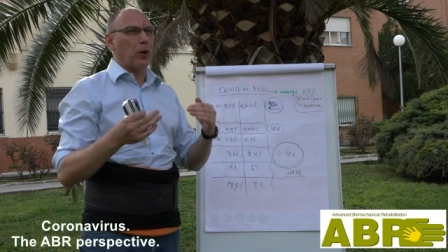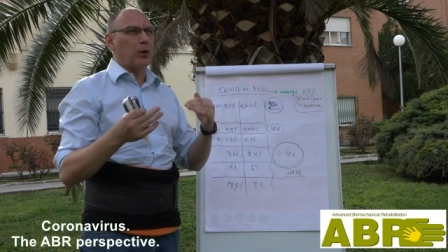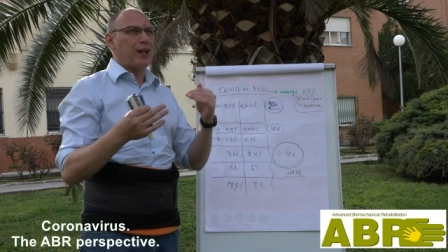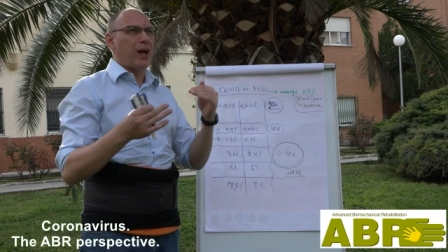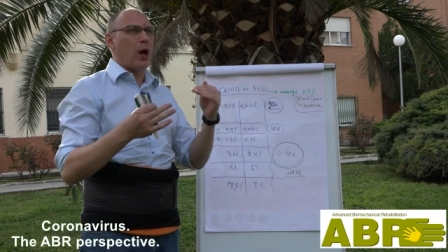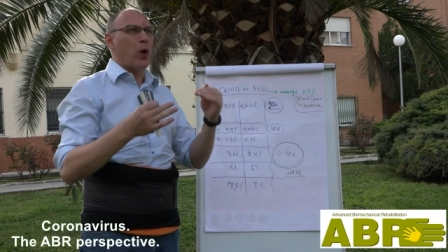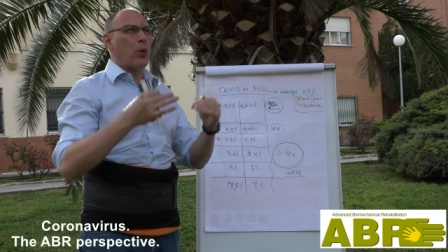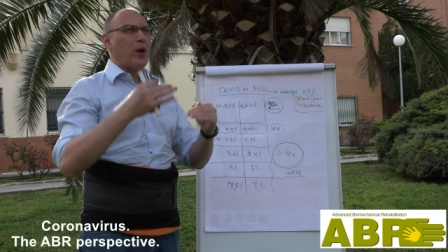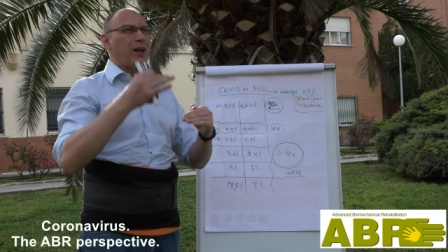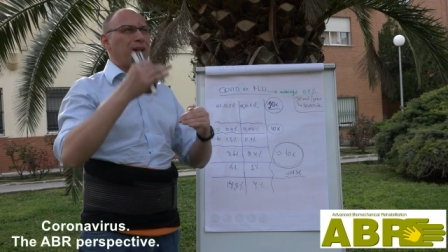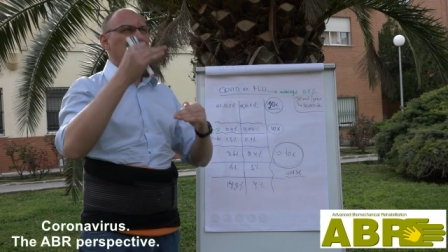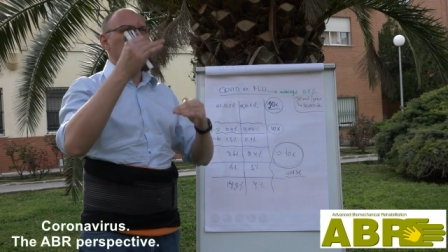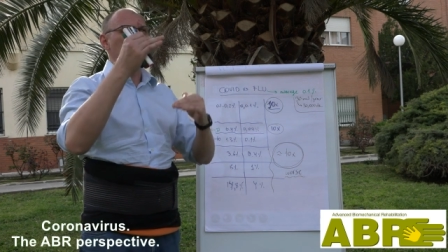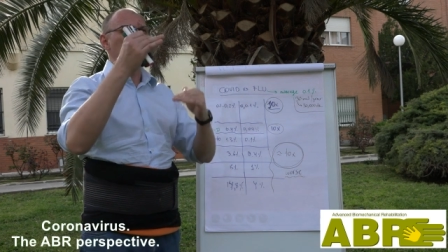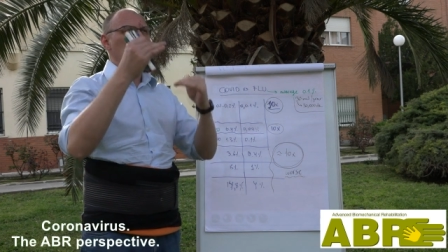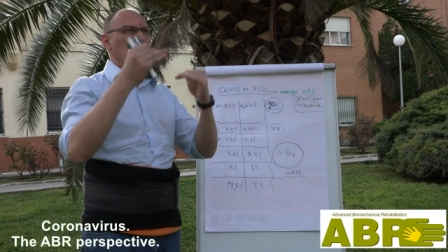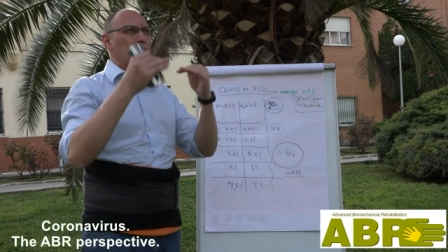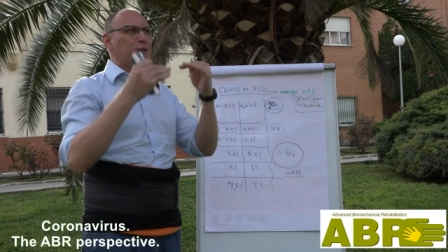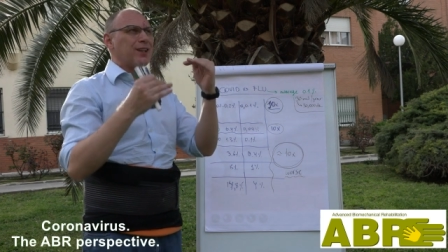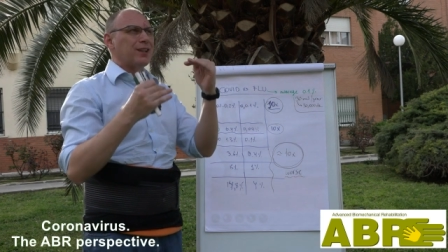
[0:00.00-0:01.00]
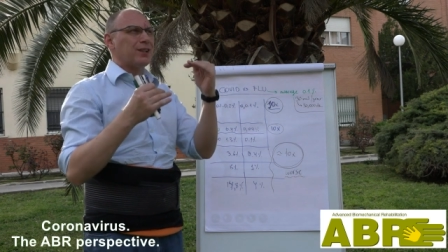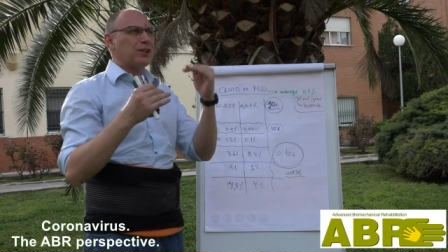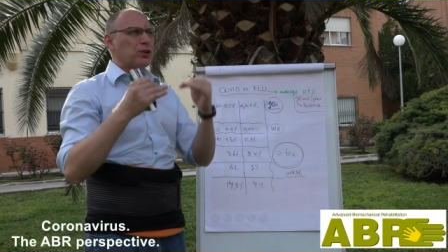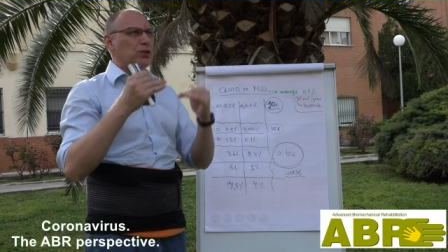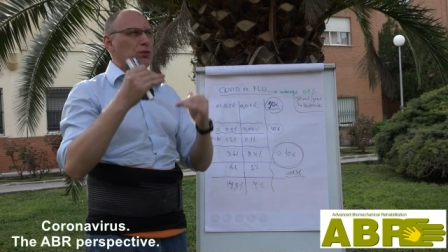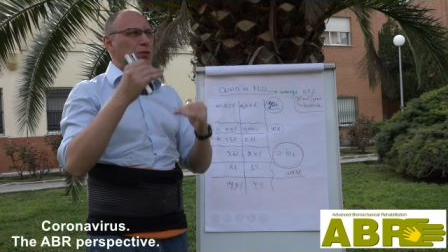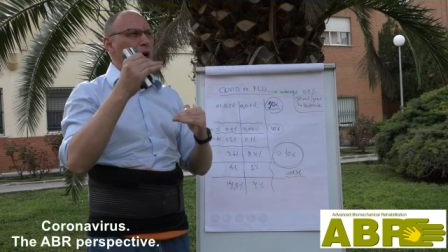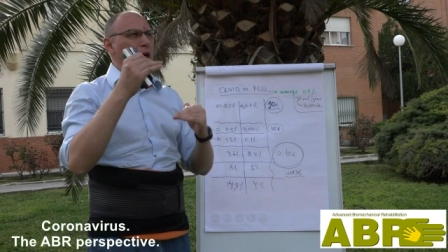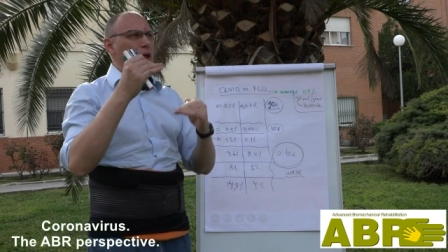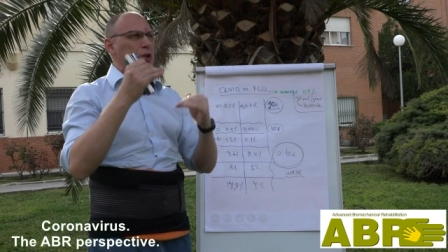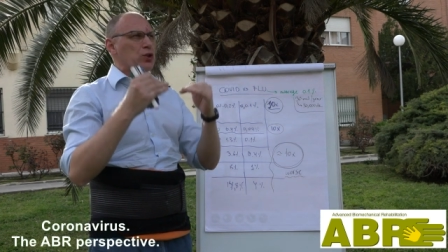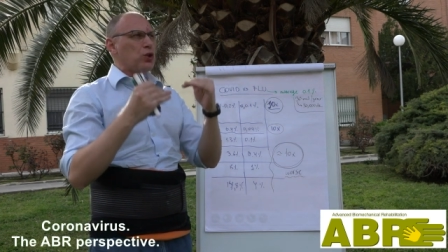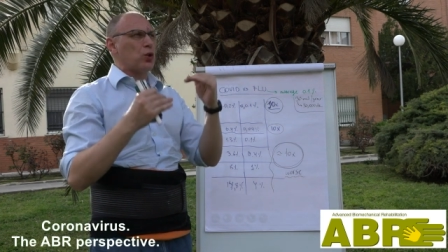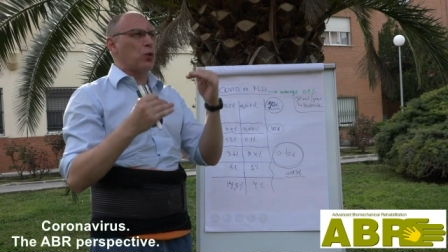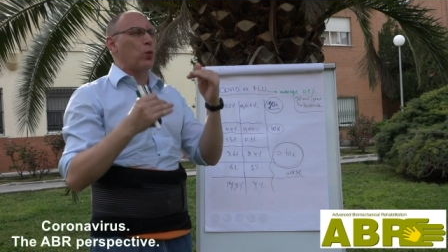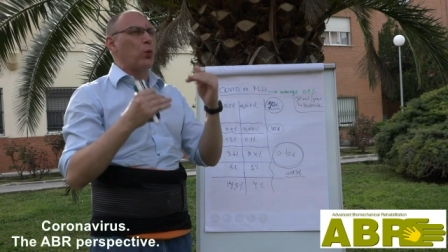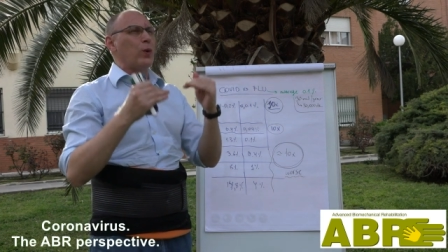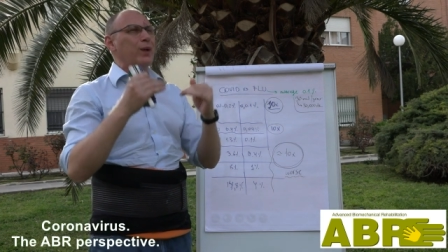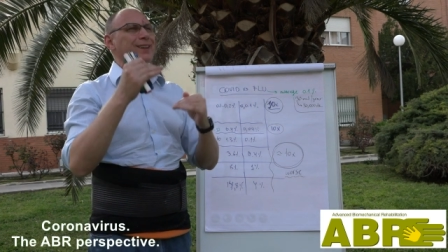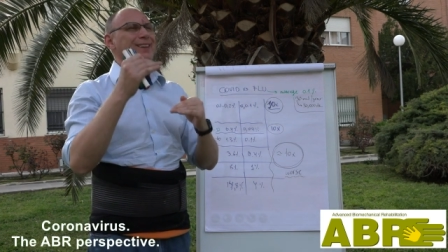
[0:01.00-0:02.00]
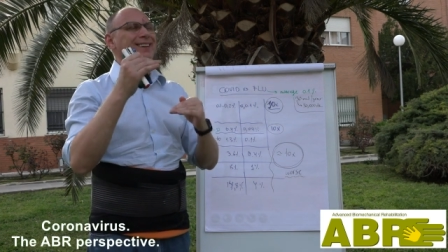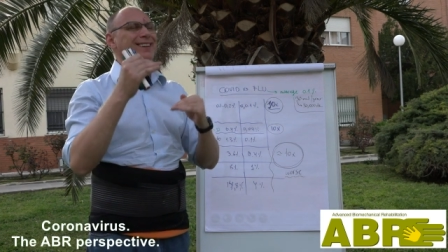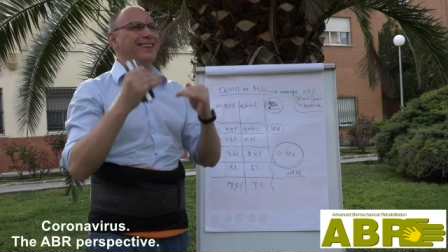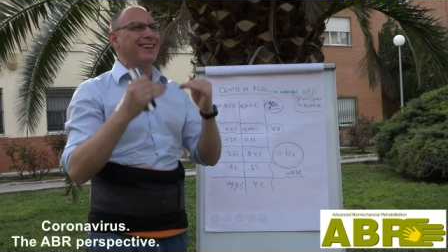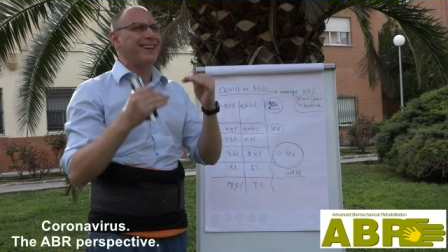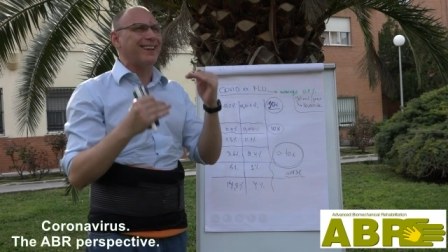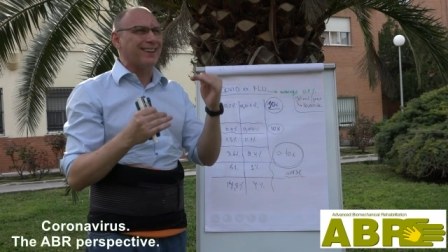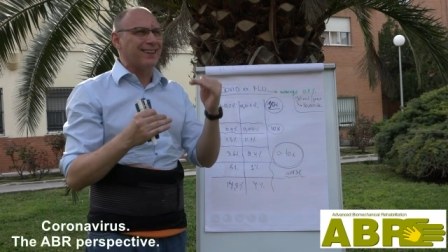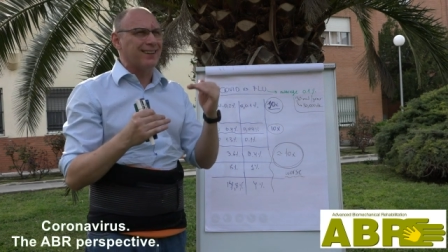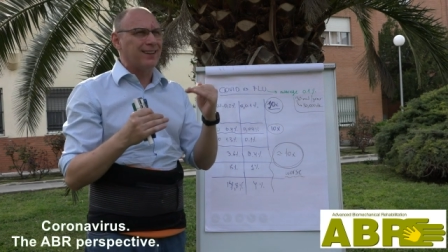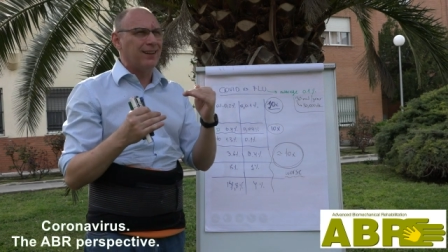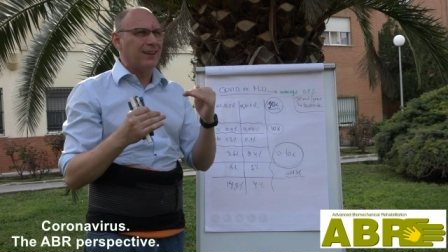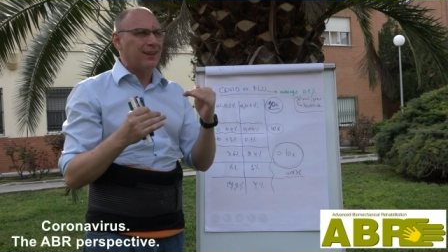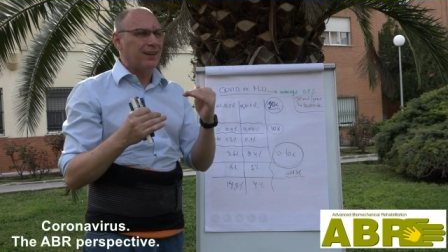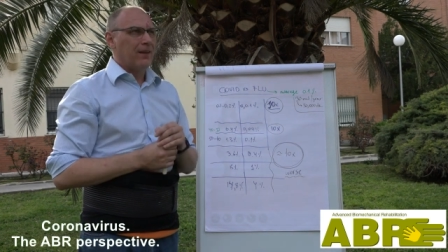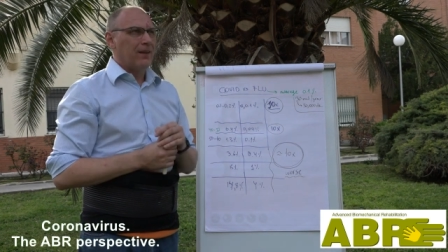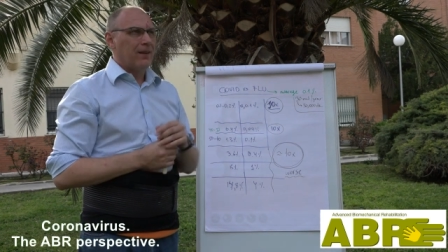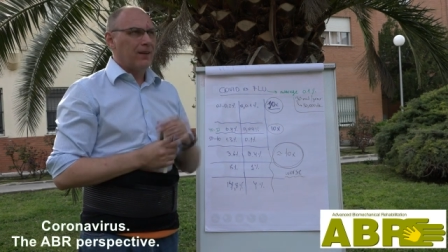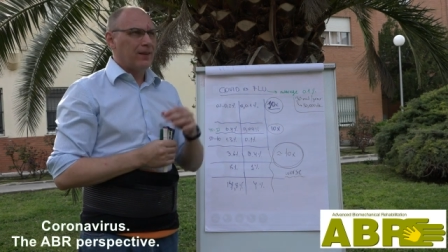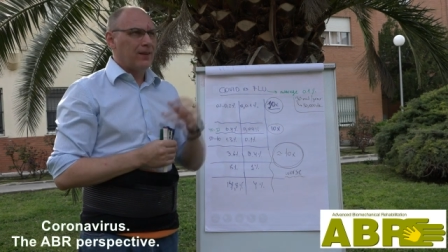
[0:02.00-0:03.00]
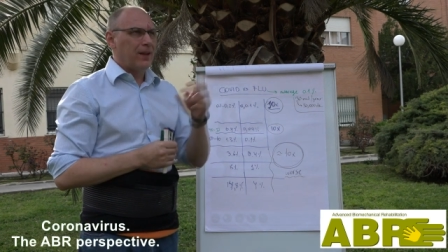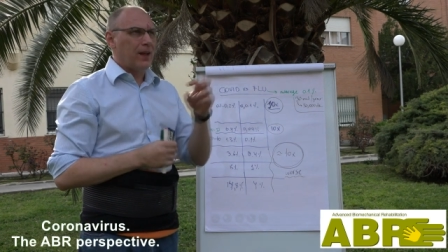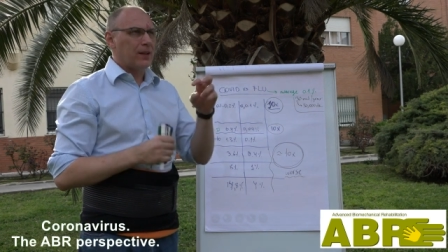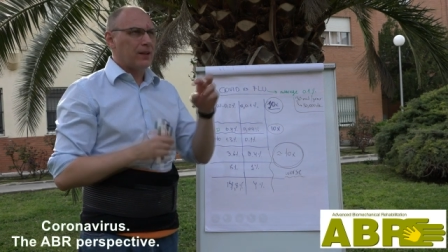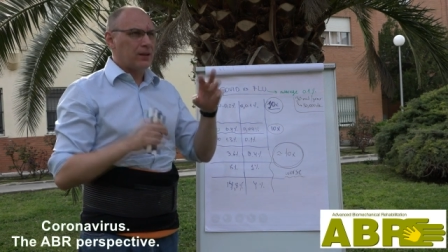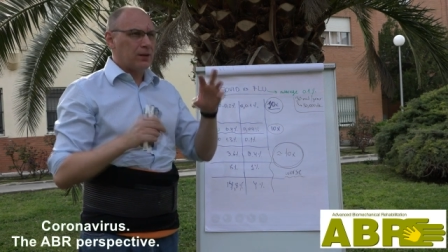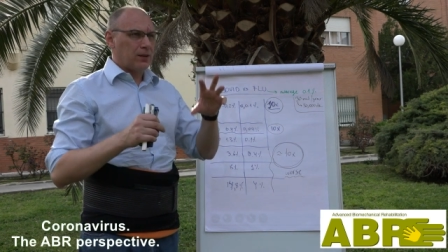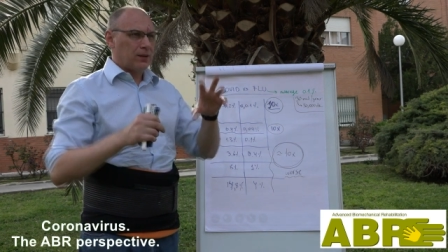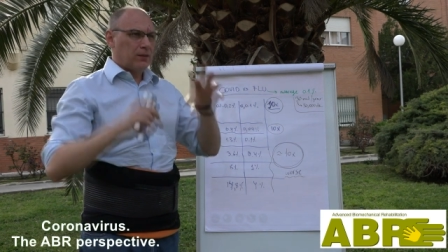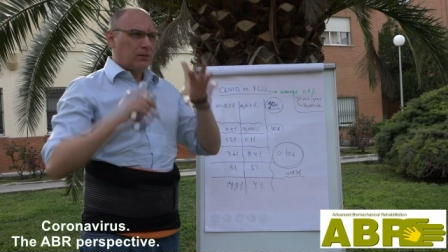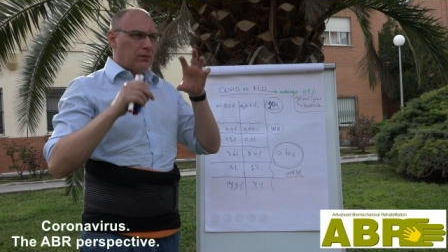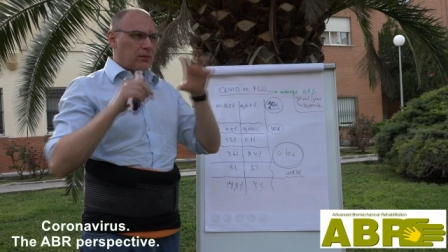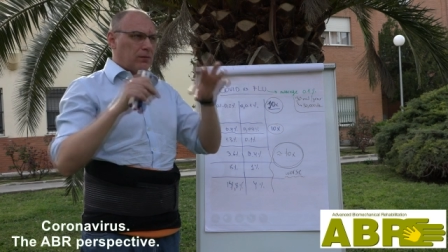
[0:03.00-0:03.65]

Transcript: now we understood the structure within that